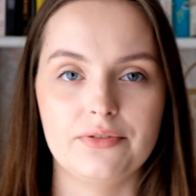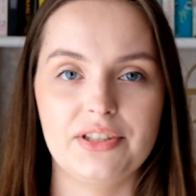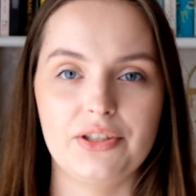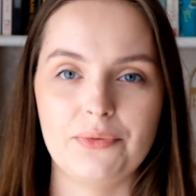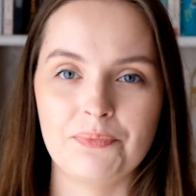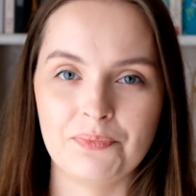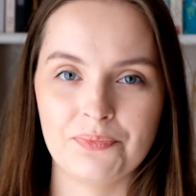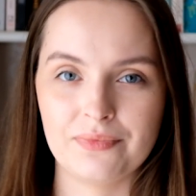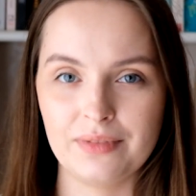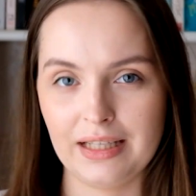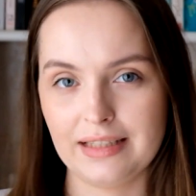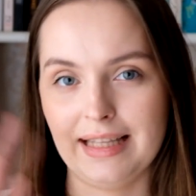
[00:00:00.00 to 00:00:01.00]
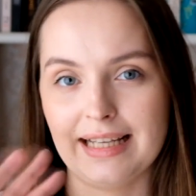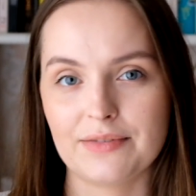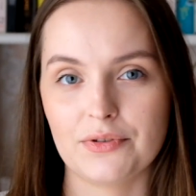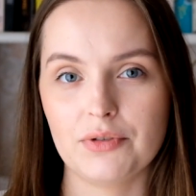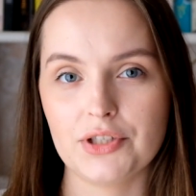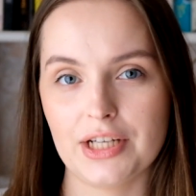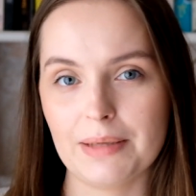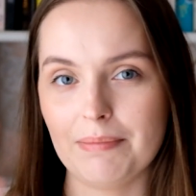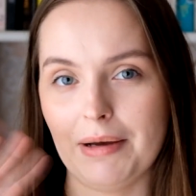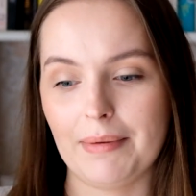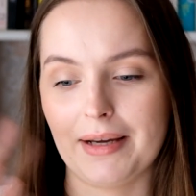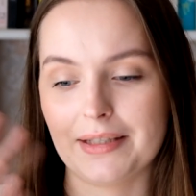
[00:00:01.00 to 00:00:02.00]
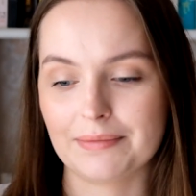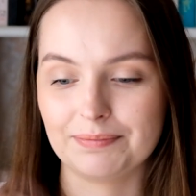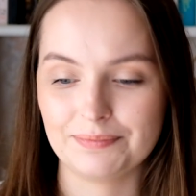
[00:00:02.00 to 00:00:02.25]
video. Thanks for watching, bye bye.